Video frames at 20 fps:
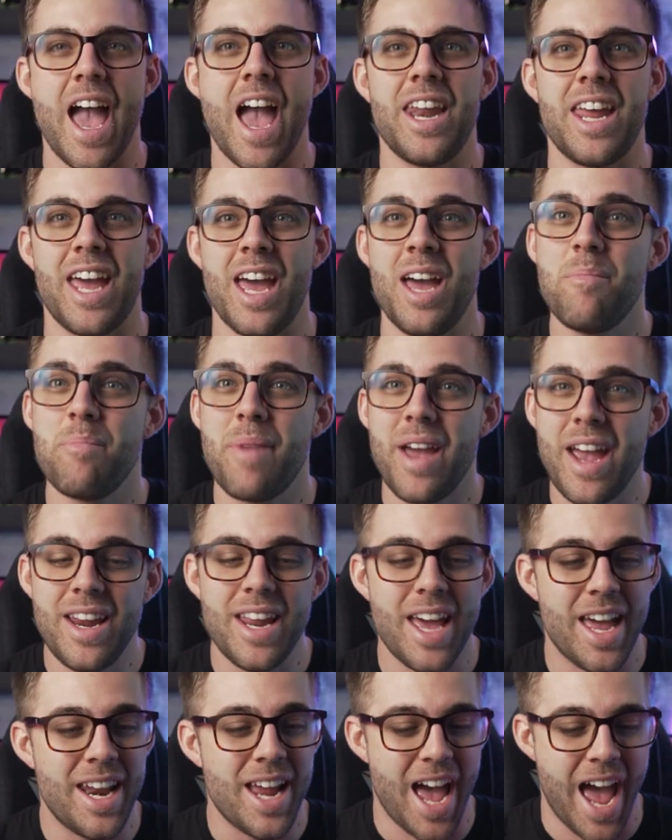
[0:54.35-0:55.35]
and it
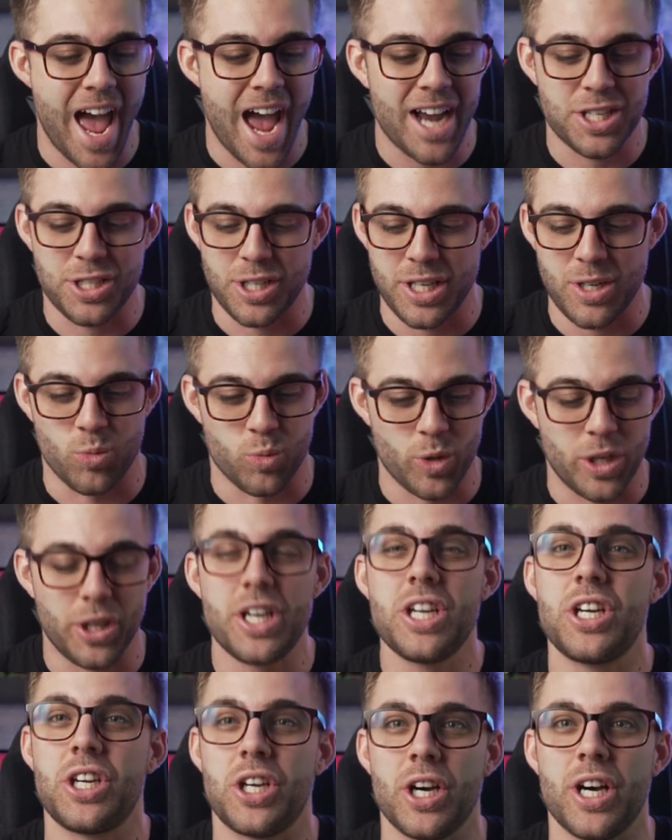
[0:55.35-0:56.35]
made an actually
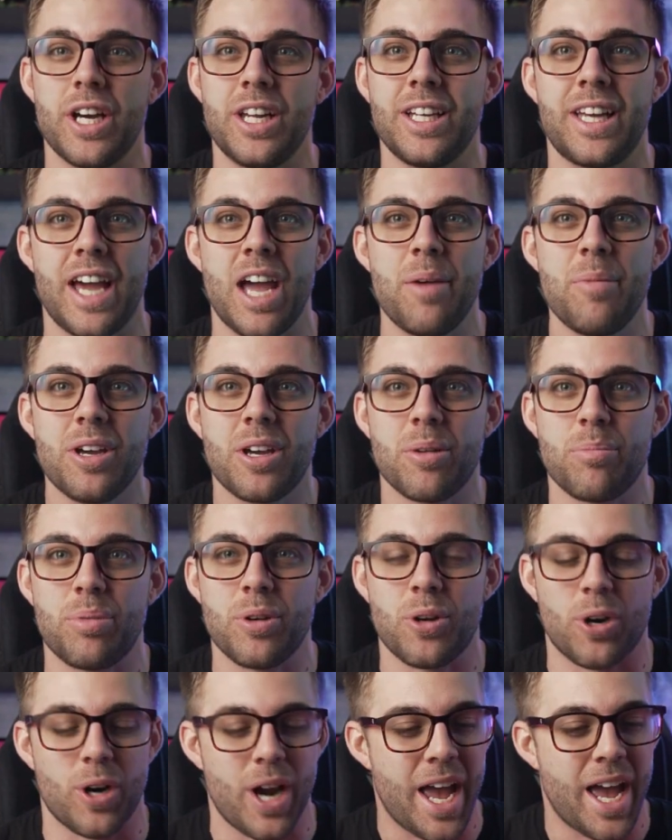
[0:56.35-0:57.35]
really good gaming
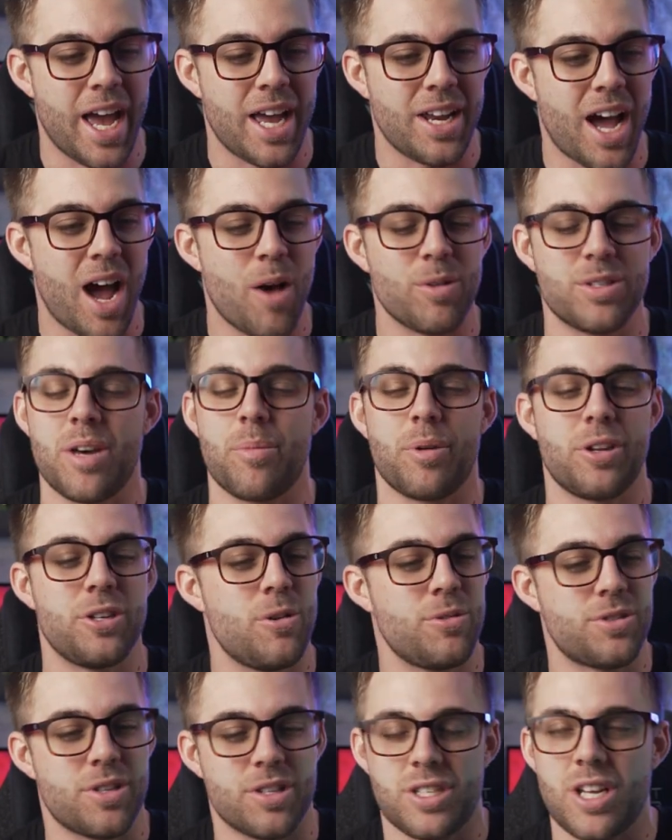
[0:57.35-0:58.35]
computer. And I was able to
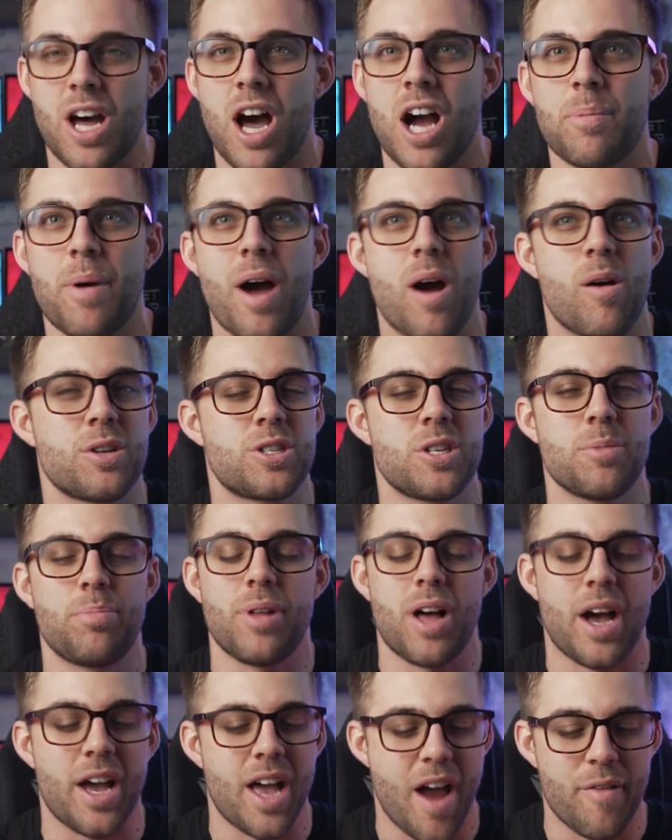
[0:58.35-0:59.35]
use the stock power
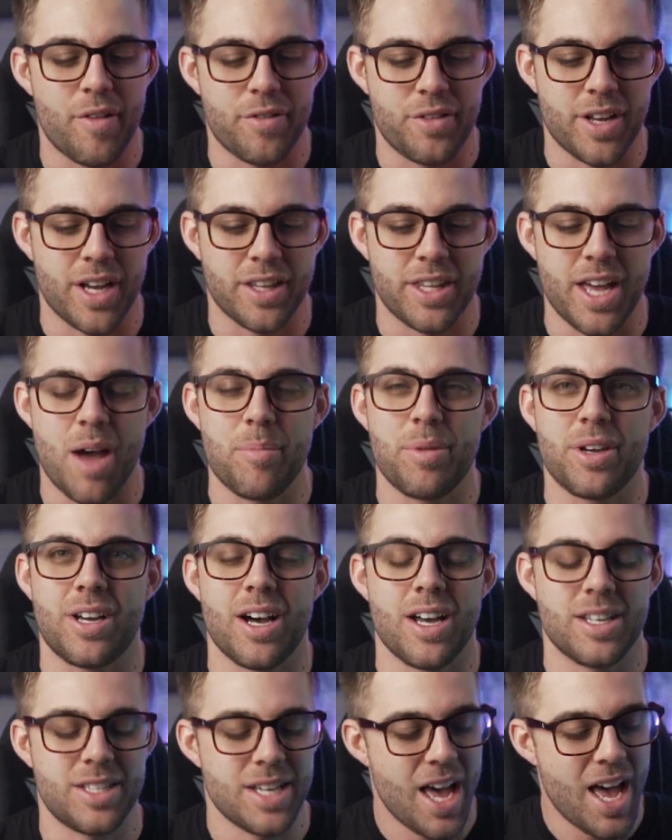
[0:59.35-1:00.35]
supply, everything like that,
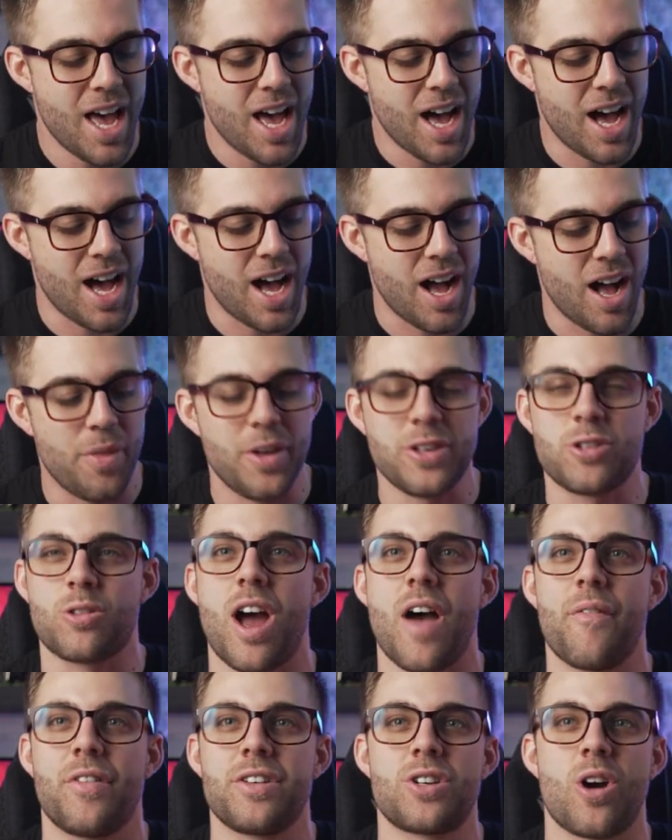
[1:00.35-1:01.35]
because uh, this
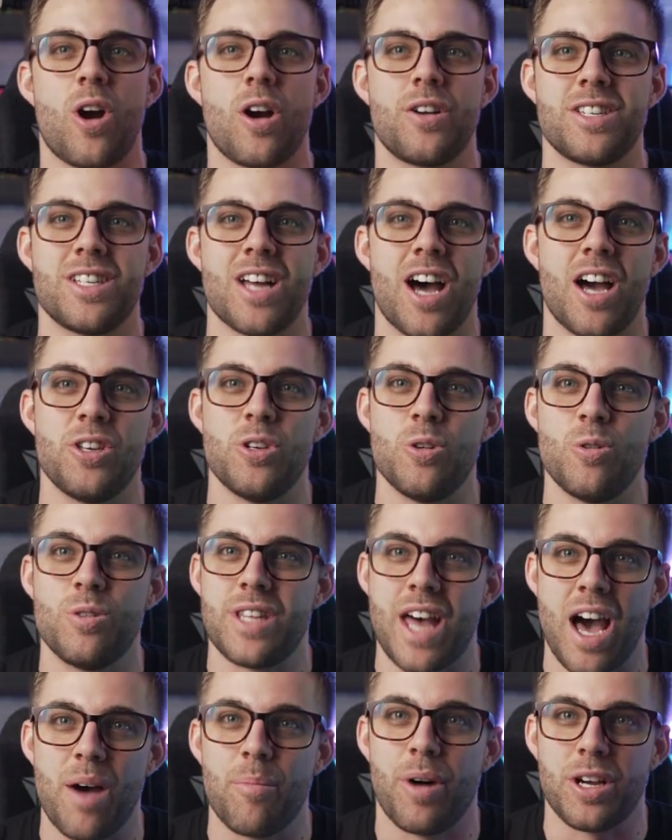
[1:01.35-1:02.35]
graphics card does not
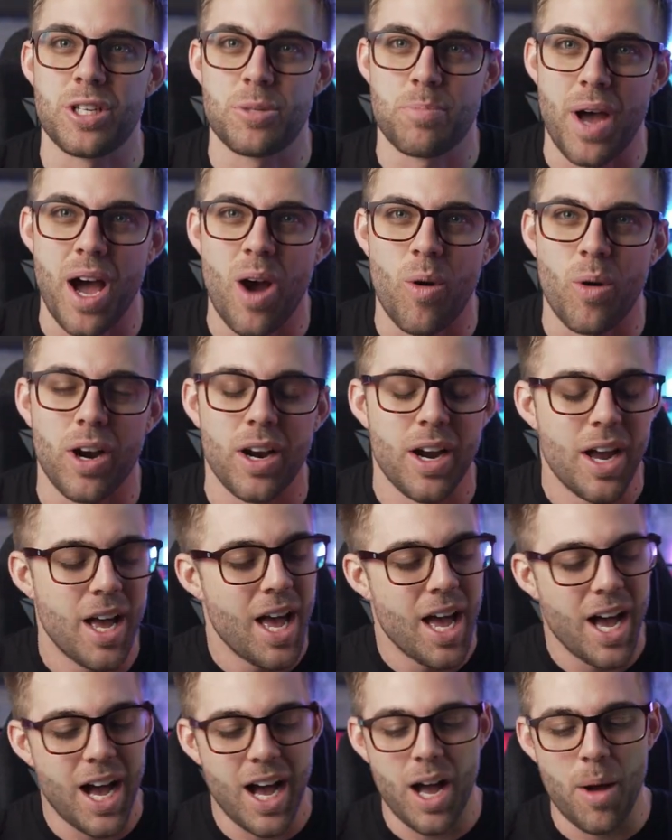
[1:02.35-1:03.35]
use that much power.
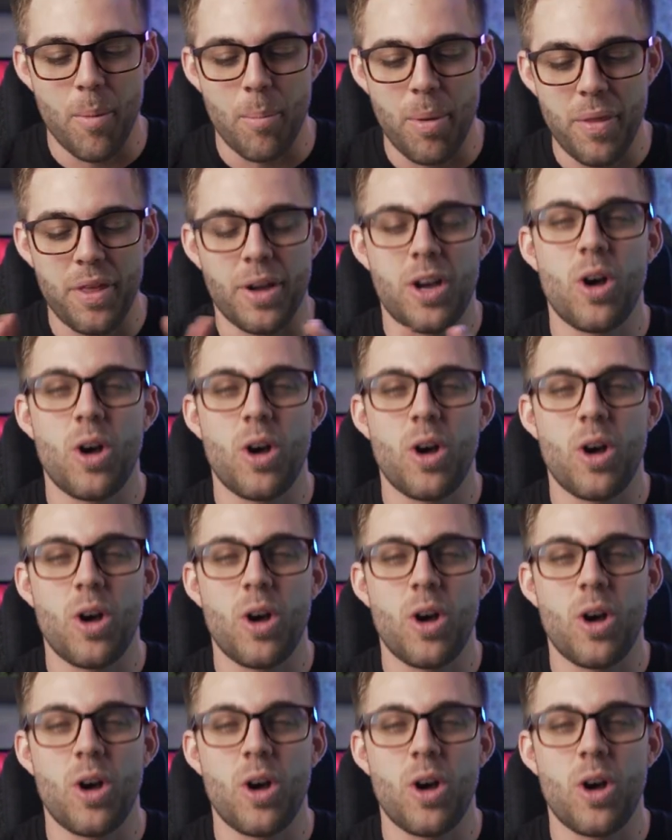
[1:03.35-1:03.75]
Uh, but the